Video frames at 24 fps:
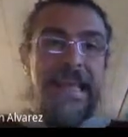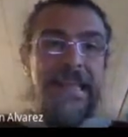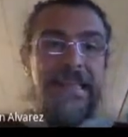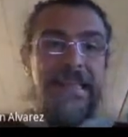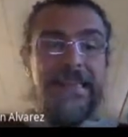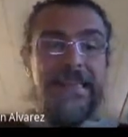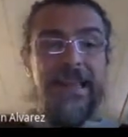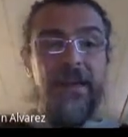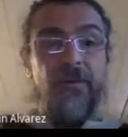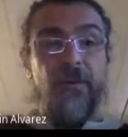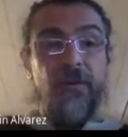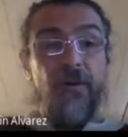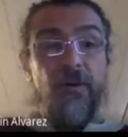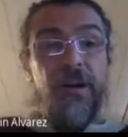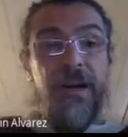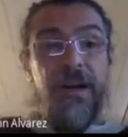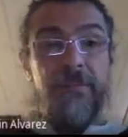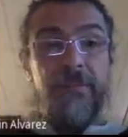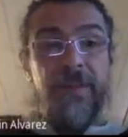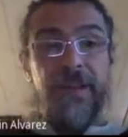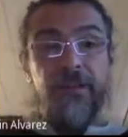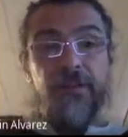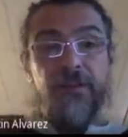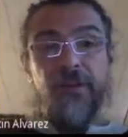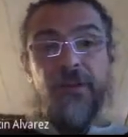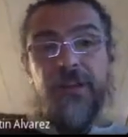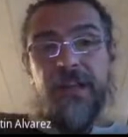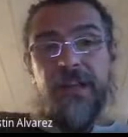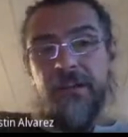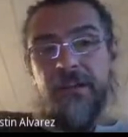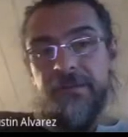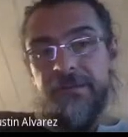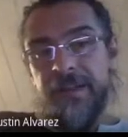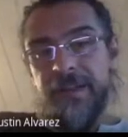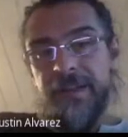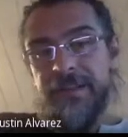The raw
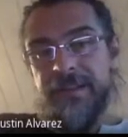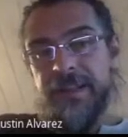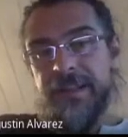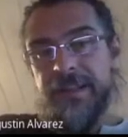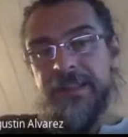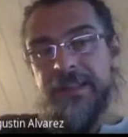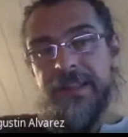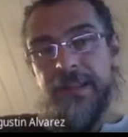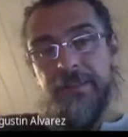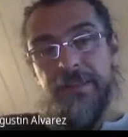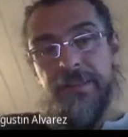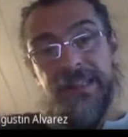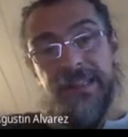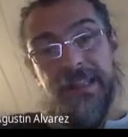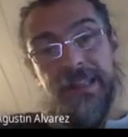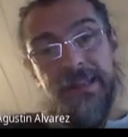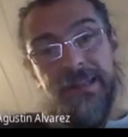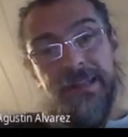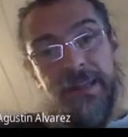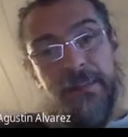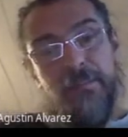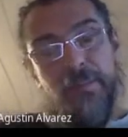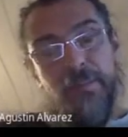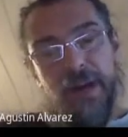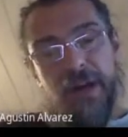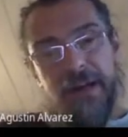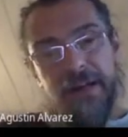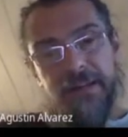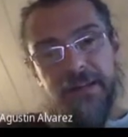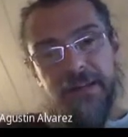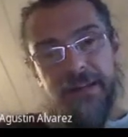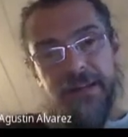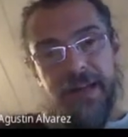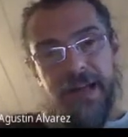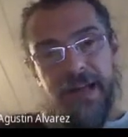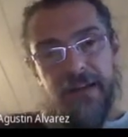Hamiltonian of the system is the dipolar
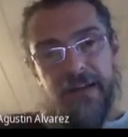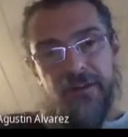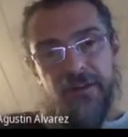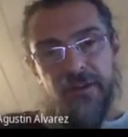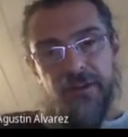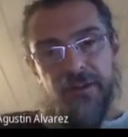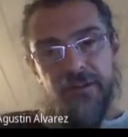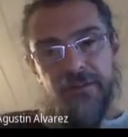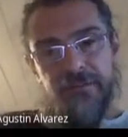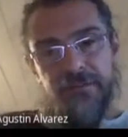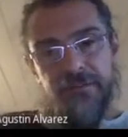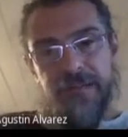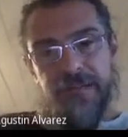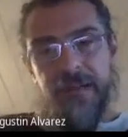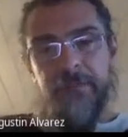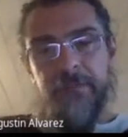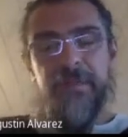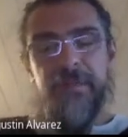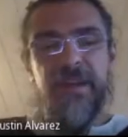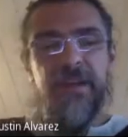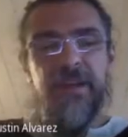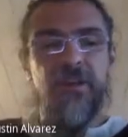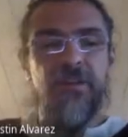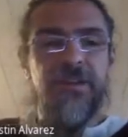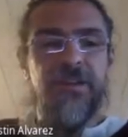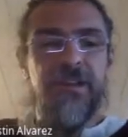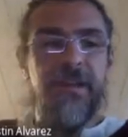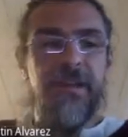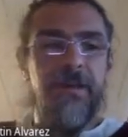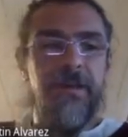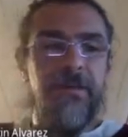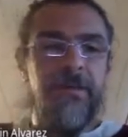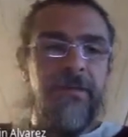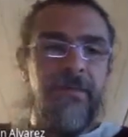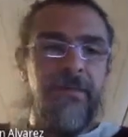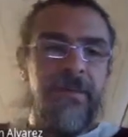interaction, and because
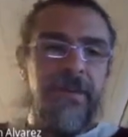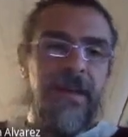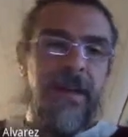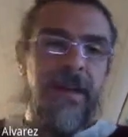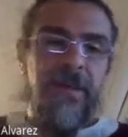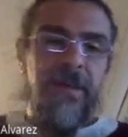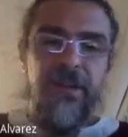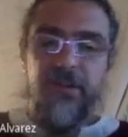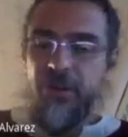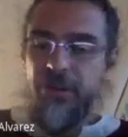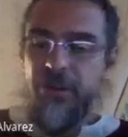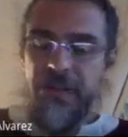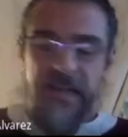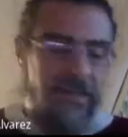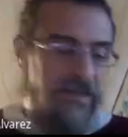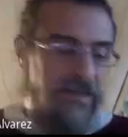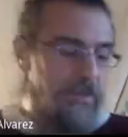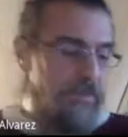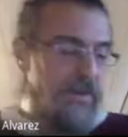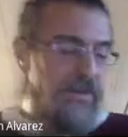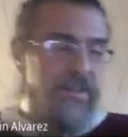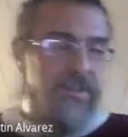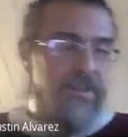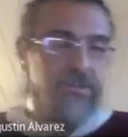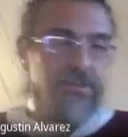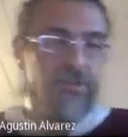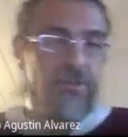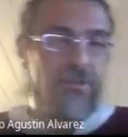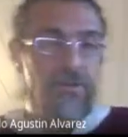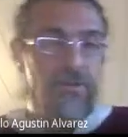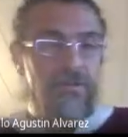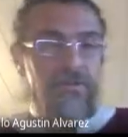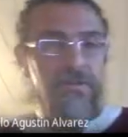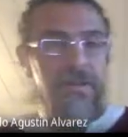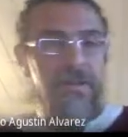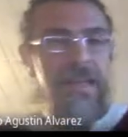the Hamiltonian is very
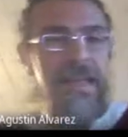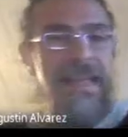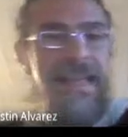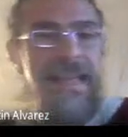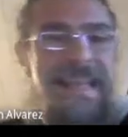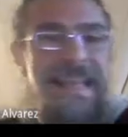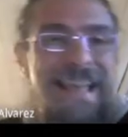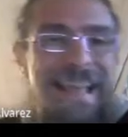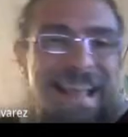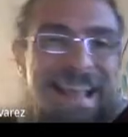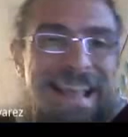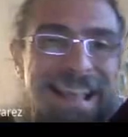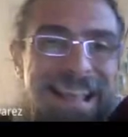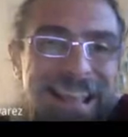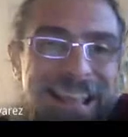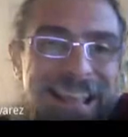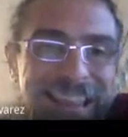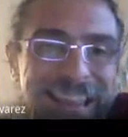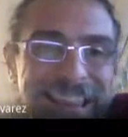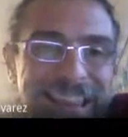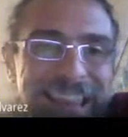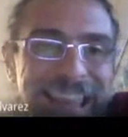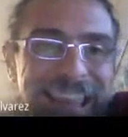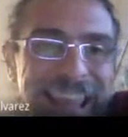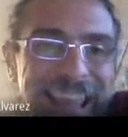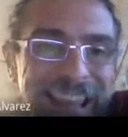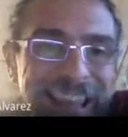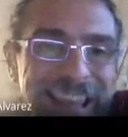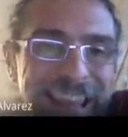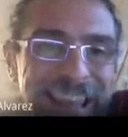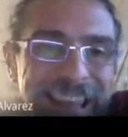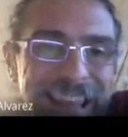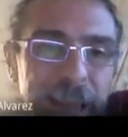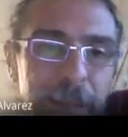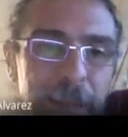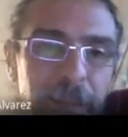strong, the
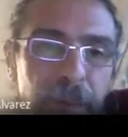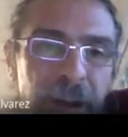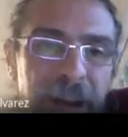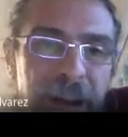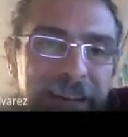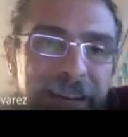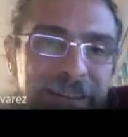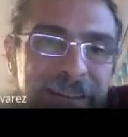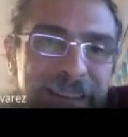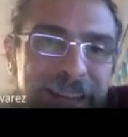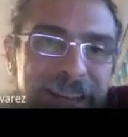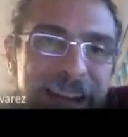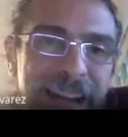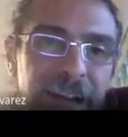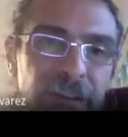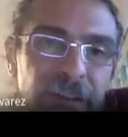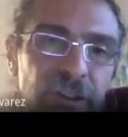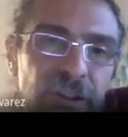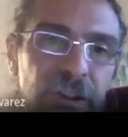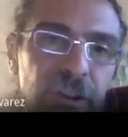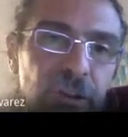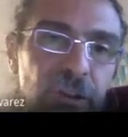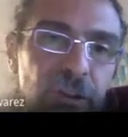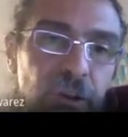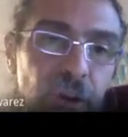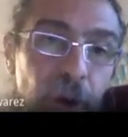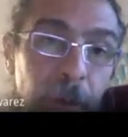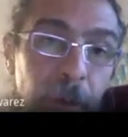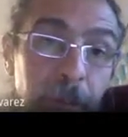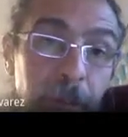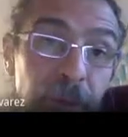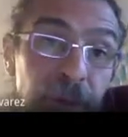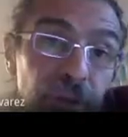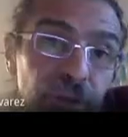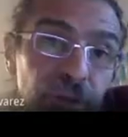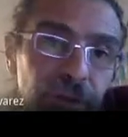dipolar interaction
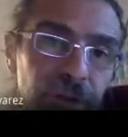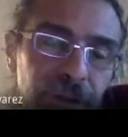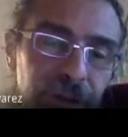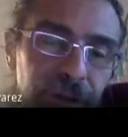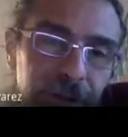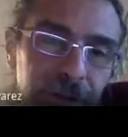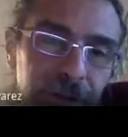commute